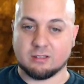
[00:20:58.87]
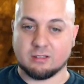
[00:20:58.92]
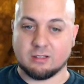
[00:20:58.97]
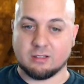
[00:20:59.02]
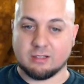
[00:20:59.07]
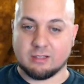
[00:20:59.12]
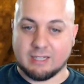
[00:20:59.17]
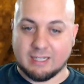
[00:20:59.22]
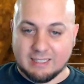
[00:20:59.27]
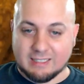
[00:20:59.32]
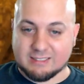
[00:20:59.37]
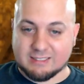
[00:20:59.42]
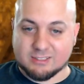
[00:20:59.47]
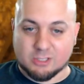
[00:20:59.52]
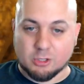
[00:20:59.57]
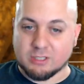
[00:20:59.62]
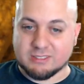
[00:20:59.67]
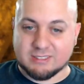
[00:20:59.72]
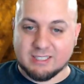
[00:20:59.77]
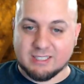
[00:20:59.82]
And that's
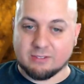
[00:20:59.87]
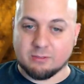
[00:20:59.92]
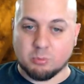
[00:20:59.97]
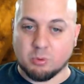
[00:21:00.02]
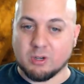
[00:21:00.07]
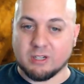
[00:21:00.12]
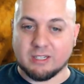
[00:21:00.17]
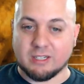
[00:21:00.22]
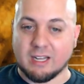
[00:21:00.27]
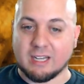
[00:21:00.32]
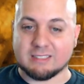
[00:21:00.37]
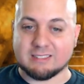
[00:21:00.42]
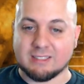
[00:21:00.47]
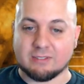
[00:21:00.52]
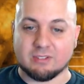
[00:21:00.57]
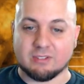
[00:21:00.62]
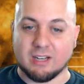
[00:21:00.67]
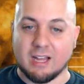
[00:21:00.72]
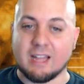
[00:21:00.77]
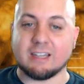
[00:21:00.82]

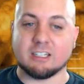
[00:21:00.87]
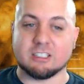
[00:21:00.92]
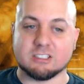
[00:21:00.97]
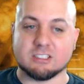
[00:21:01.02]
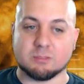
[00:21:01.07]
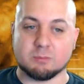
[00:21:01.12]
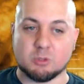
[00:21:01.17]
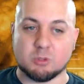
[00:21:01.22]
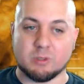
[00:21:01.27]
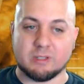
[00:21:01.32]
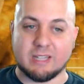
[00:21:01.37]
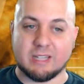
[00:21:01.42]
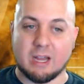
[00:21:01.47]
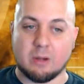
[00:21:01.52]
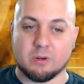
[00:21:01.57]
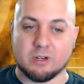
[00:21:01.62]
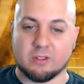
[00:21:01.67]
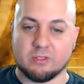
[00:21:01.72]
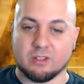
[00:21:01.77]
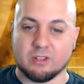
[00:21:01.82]
37.97 light years in between that
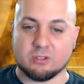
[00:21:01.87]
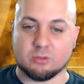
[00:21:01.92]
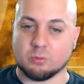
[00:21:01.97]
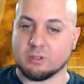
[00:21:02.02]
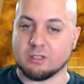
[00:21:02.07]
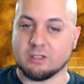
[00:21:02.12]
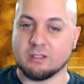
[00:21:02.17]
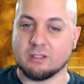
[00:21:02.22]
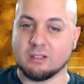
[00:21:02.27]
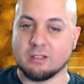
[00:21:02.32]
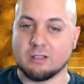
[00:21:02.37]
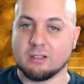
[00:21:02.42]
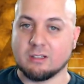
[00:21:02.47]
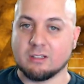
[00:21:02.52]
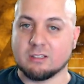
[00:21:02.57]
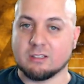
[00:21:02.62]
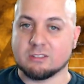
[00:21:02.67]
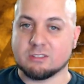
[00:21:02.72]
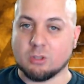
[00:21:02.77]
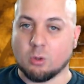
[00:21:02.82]
one and this one.
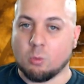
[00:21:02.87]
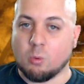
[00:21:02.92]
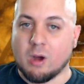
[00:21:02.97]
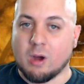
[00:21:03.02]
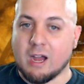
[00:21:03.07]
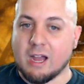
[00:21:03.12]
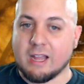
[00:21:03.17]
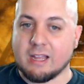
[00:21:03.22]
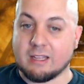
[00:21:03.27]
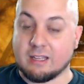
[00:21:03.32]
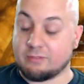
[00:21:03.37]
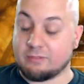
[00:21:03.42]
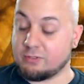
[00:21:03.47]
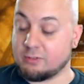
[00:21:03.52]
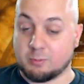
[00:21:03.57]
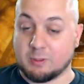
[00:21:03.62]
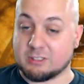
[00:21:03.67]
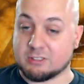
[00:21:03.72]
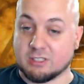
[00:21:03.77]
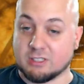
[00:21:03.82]
So why, especially if